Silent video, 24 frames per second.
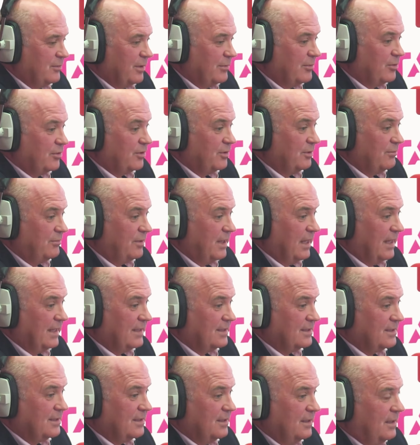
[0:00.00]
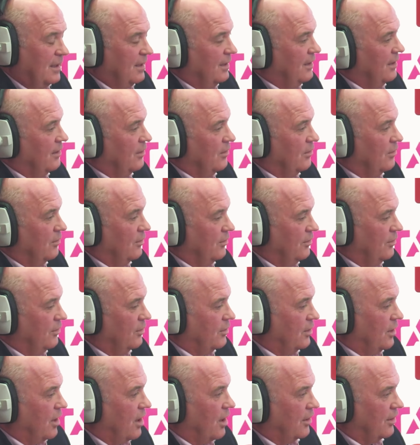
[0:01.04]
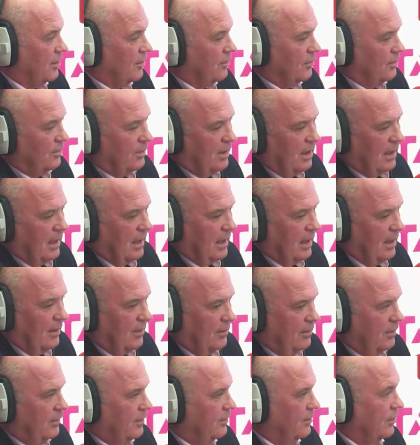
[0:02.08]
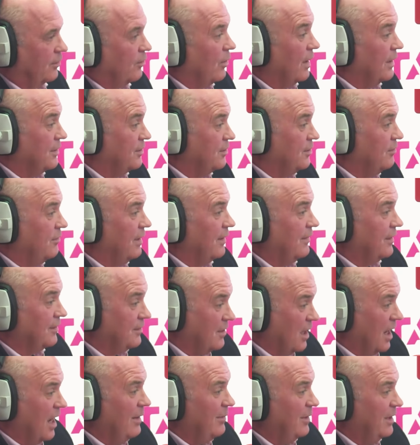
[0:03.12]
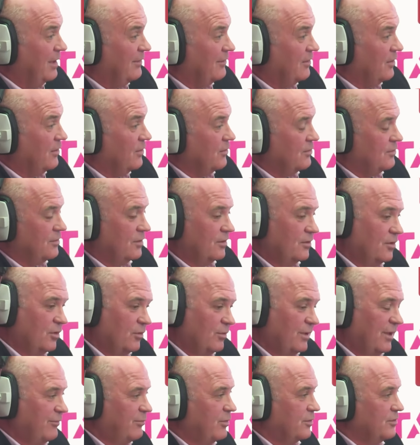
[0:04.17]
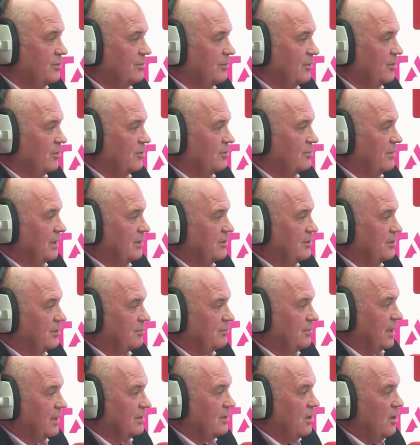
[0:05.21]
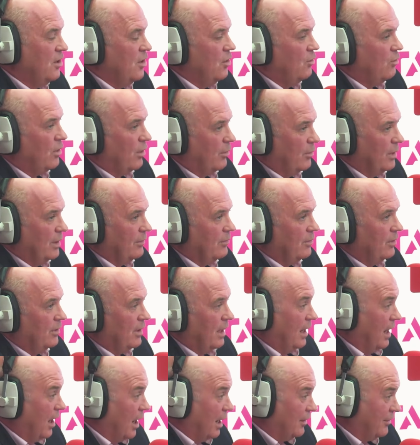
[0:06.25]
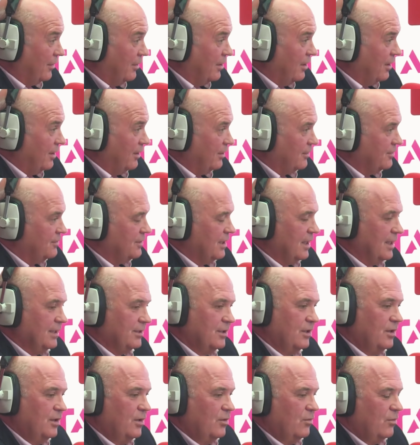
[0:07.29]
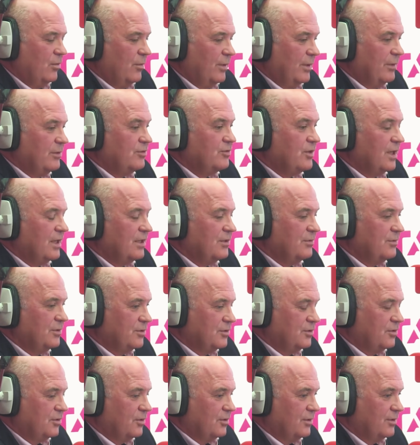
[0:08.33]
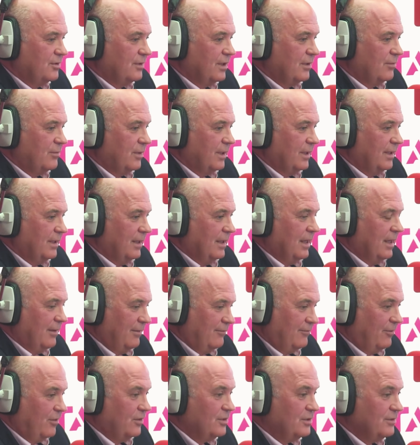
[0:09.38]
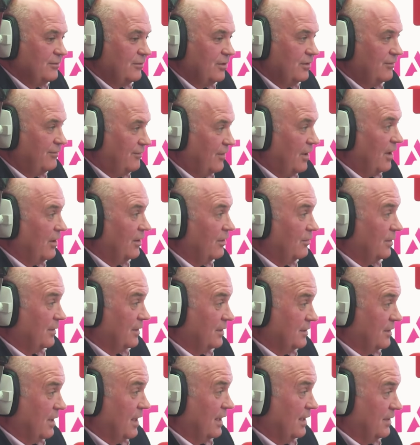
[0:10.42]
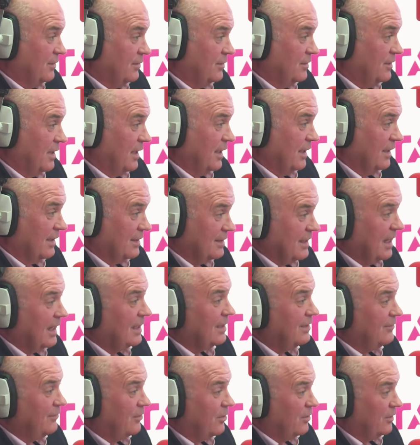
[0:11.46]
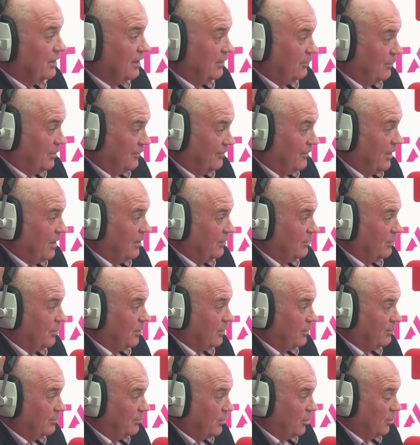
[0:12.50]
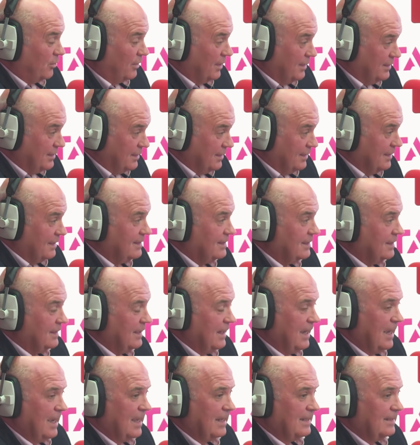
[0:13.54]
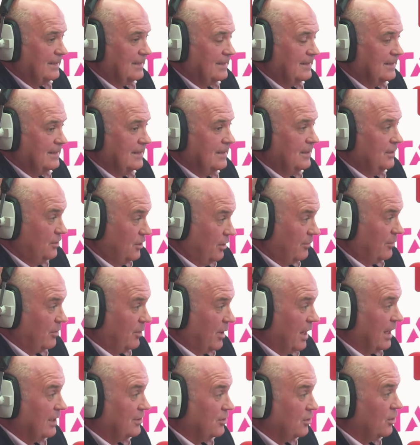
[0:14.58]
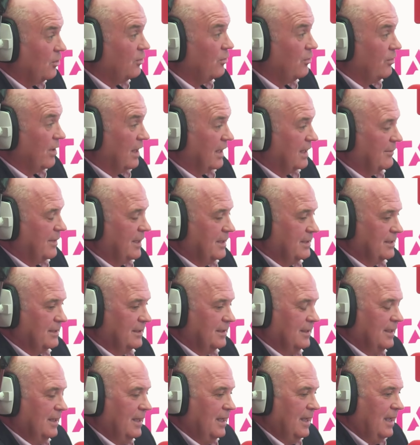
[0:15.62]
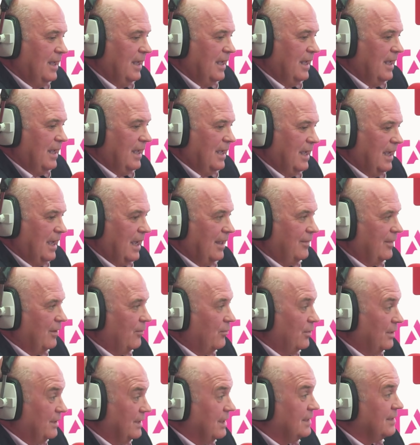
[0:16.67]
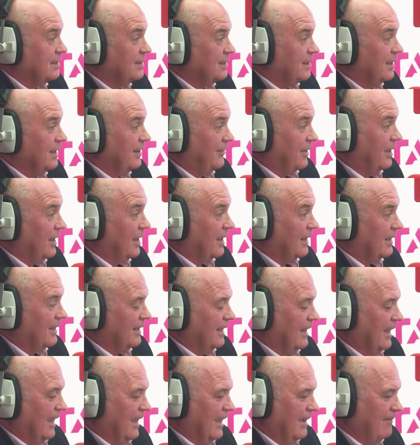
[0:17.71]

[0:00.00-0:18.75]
that we put in place, you know, you could argue the question around the timing of those, could we have put some of those measures in place? What we, at an earlier stage, what we were trying to ensure is that we, first of all, followed what the science was saying. Second of all, that was followed what both ECDC and WHO were recommending. And that we didn't, if you like,